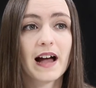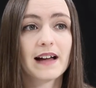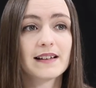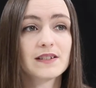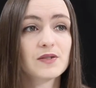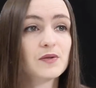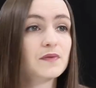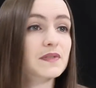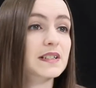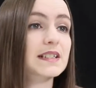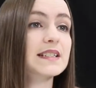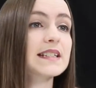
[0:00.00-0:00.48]

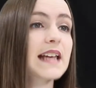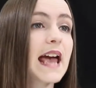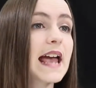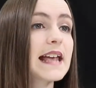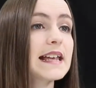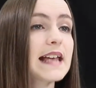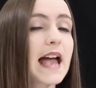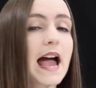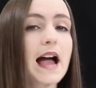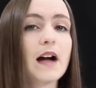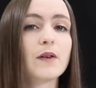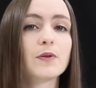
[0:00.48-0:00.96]
sort of
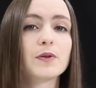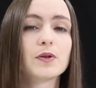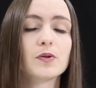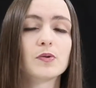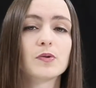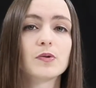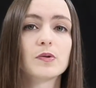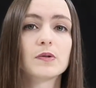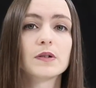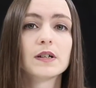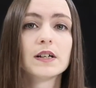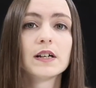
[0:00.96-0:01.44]
dictate how
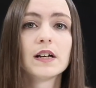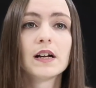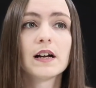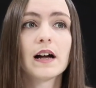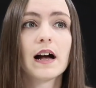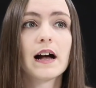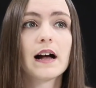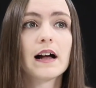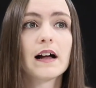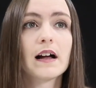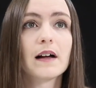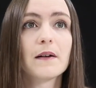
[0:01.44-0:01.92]
your
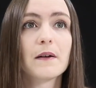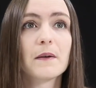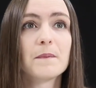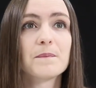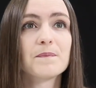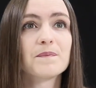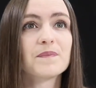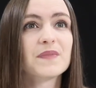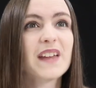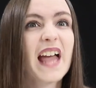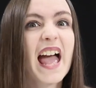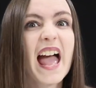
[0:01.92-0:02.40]

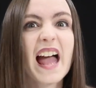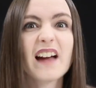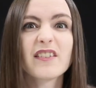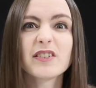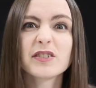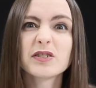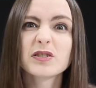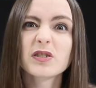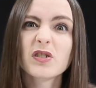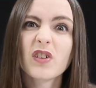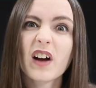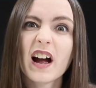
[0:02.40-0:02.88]

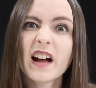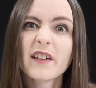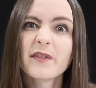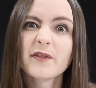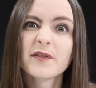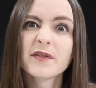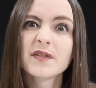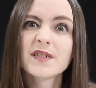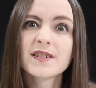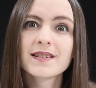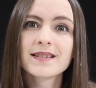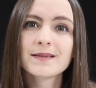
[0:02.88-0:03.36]
aerial
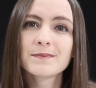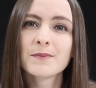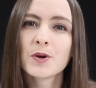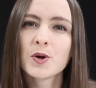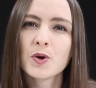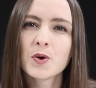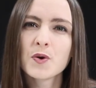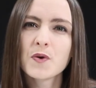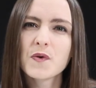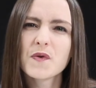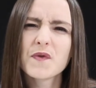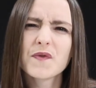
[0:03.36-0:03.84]
craft's
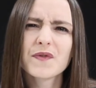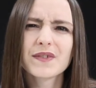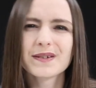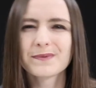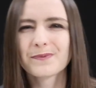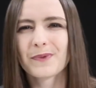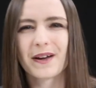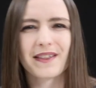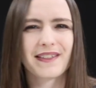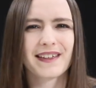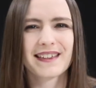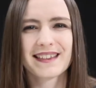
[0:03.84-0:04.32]
moved,
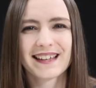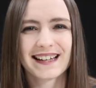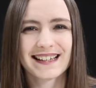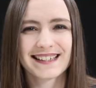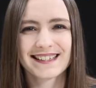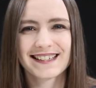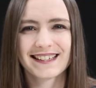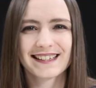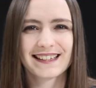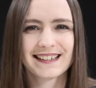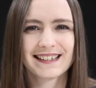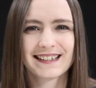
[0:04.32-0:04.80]
whether
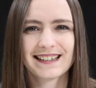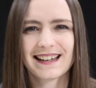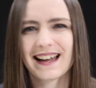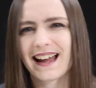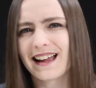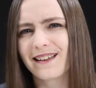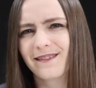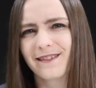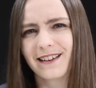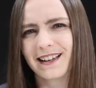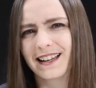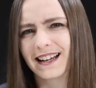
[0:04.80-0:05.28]
that's a
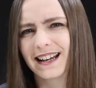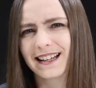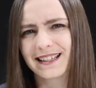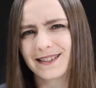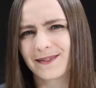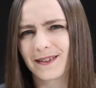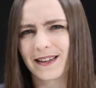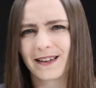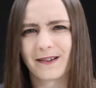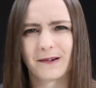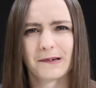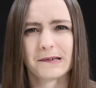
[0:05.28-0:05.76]
A-wing, an
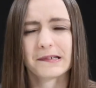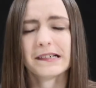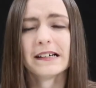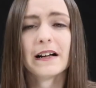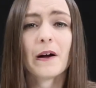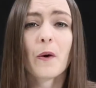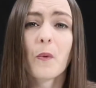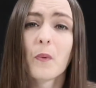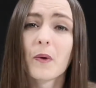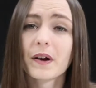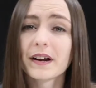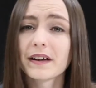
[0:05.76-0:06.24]
X-wing, or
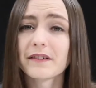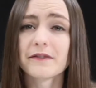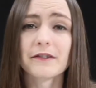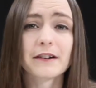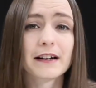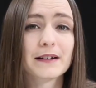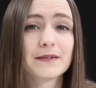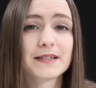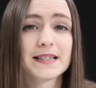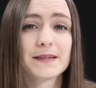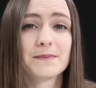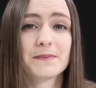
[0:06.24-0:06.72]
whatever
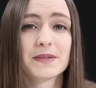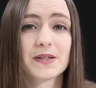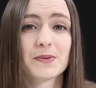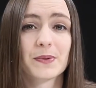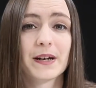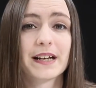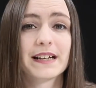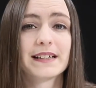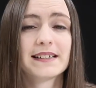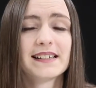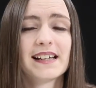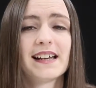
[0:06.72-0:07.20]
else in
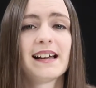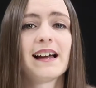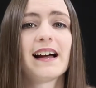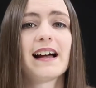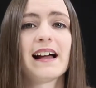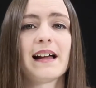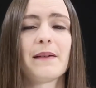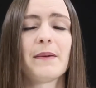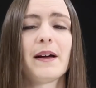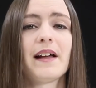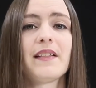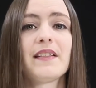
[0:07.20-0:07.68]
between,
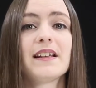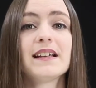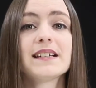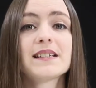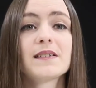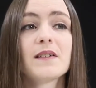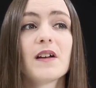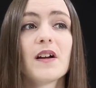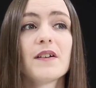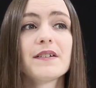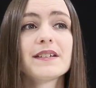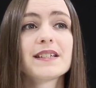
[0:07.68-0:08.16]
and
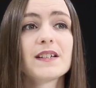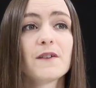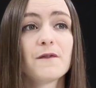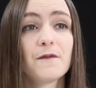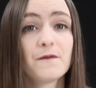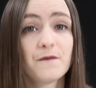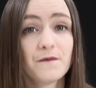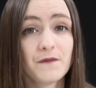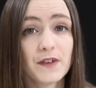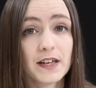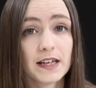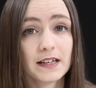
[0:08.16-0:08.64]
it's going to
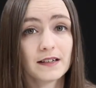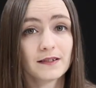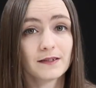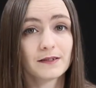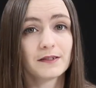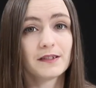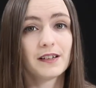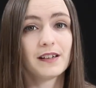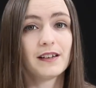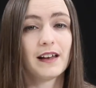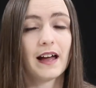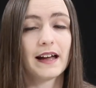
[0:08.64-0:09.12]

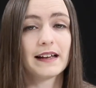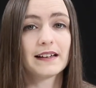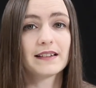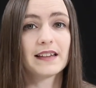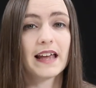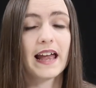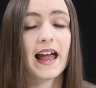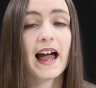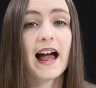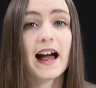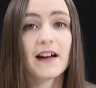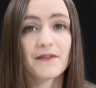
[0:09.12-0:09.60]
feel like
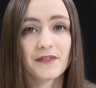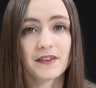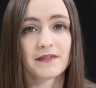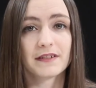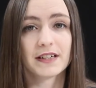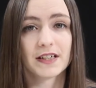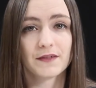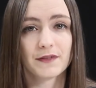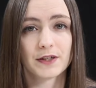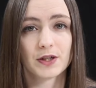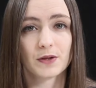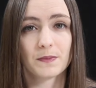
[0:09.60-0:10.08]
they have their
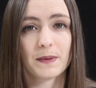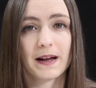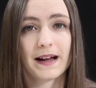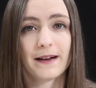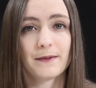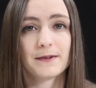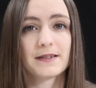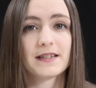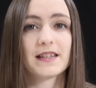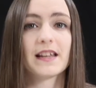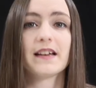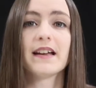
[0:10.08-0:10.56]
individual
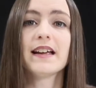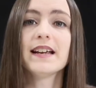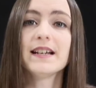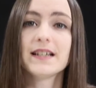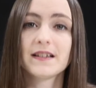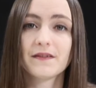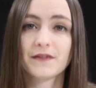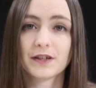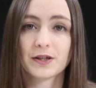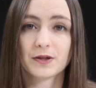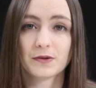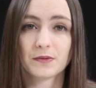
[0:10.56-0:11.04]
powers and their
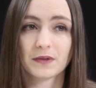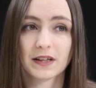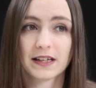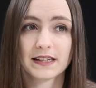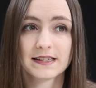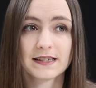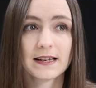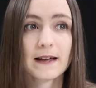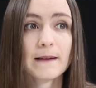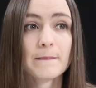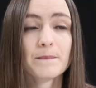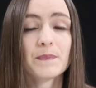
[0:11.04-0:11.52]
individual
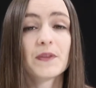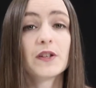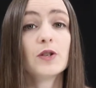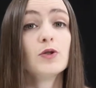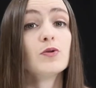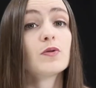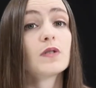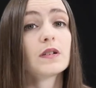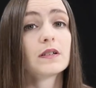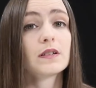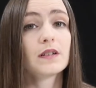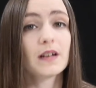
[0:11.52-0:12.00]
things that
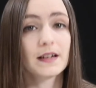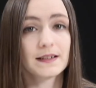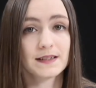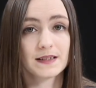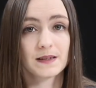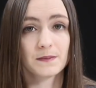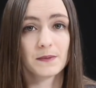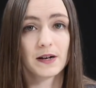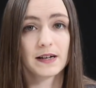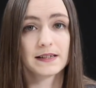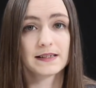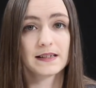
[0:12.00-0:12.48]
you can
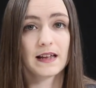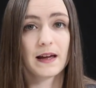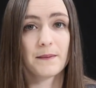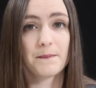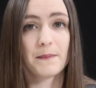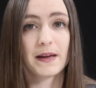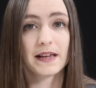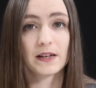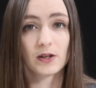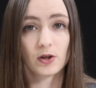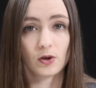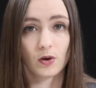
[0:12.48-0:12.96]
customise and
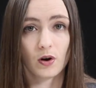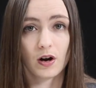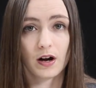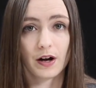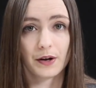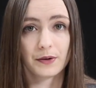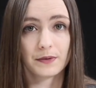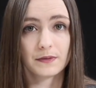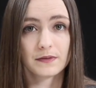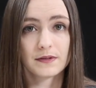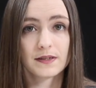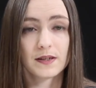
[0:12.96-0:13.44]
make your
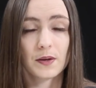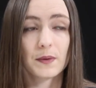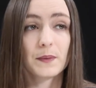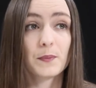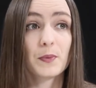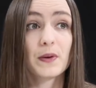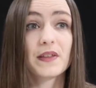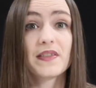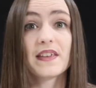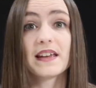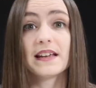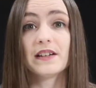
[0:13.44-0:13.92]
own. So
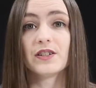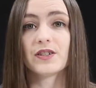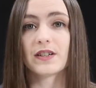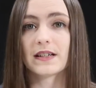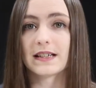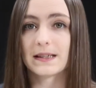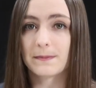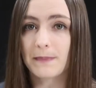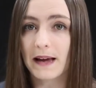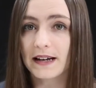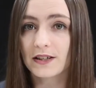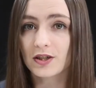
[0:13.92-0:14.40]
with each
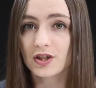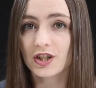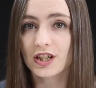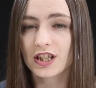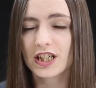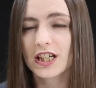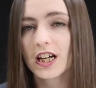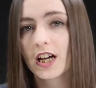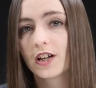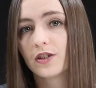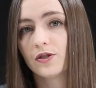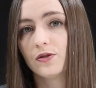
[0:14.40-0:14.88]

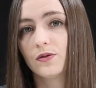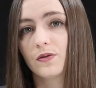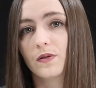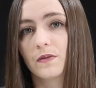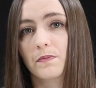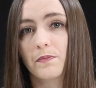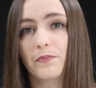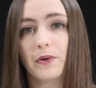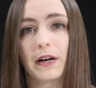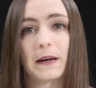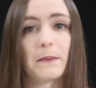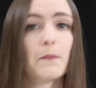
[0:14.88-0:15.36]
expansion you
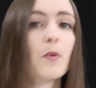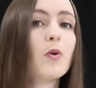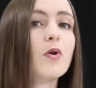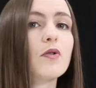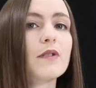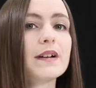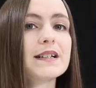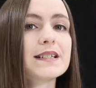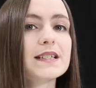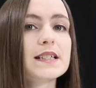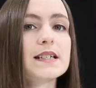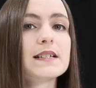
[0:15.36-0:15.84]
can bring
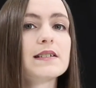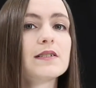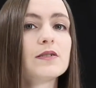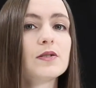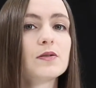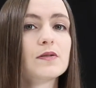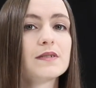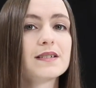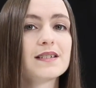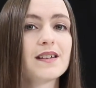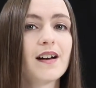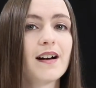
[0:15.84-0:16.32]
more in to suit
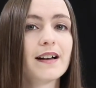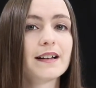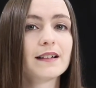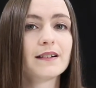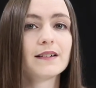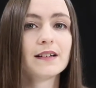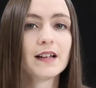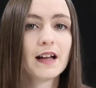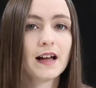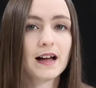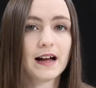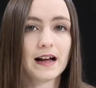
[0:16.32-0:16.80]
your
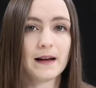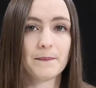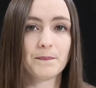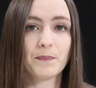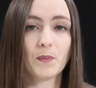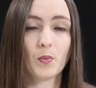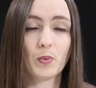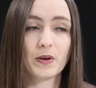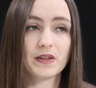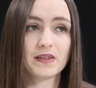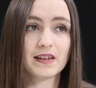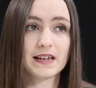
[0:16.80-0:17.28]
style, and
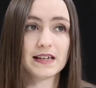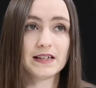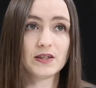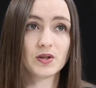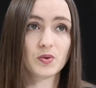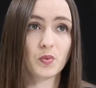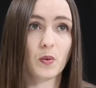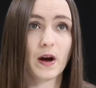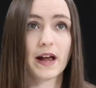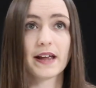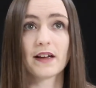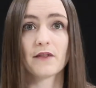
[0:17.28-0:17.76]
with
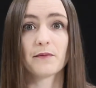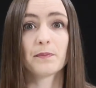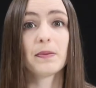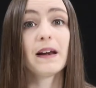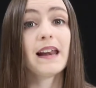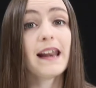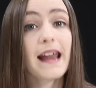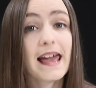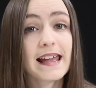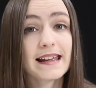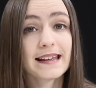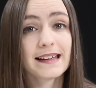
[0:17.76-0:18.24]
each way of
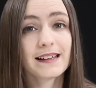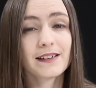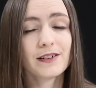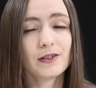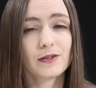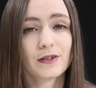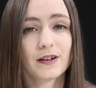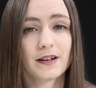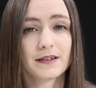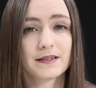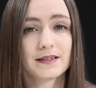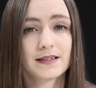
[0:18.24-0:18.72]
playing
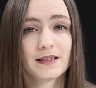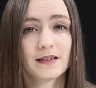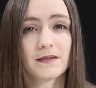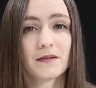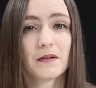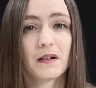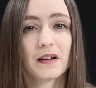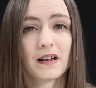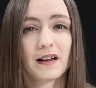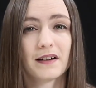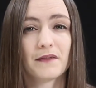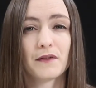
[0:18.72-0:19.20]
you're going to
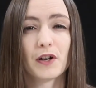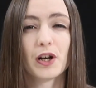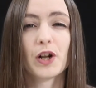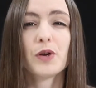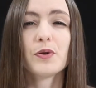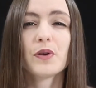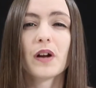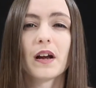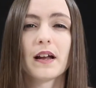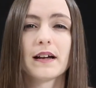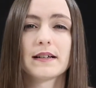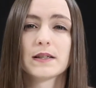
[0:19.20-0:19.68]
kind of
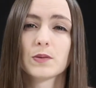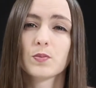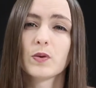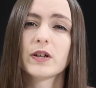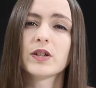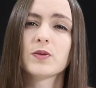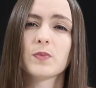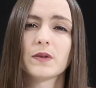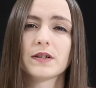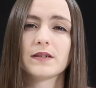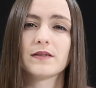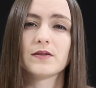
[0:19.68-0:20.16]
localise
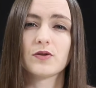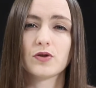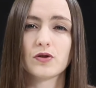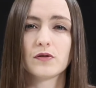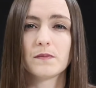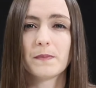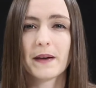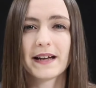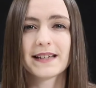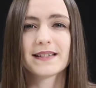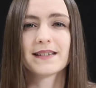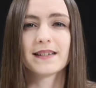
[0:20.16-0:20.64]
which ones do
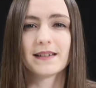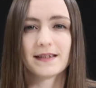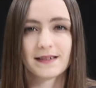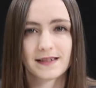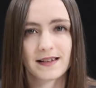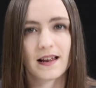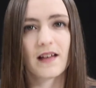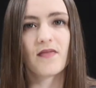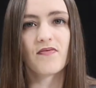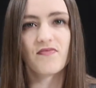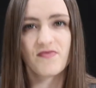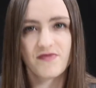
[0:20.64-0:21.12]
best in
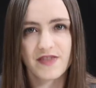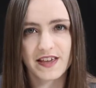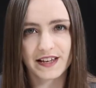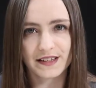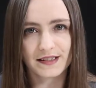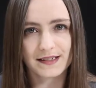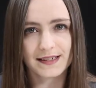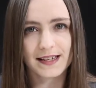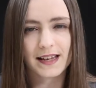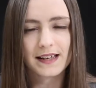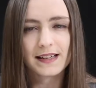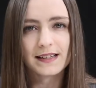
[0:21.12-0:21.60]
certain
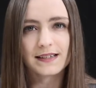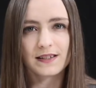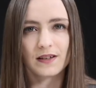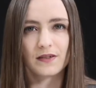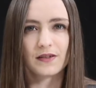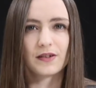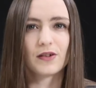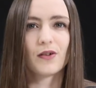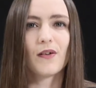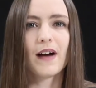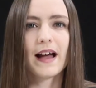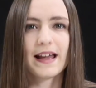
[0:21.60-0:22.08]
things so
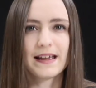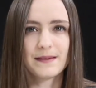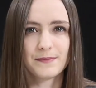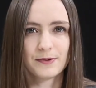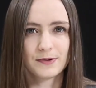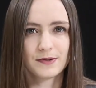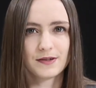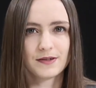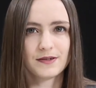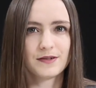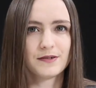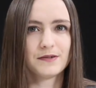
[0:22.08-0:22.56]
that you're
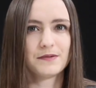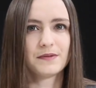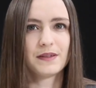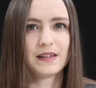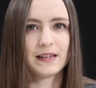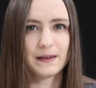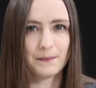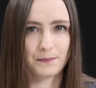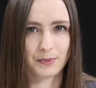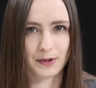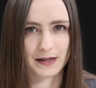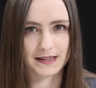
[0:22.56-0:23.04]
able to do
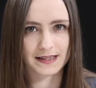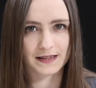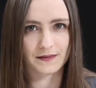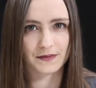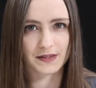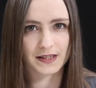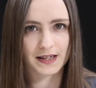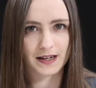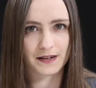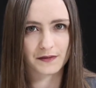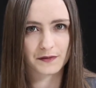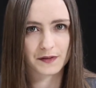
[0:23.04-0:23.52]
the impressive
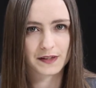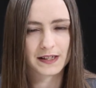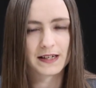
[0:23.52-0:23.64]
stuff.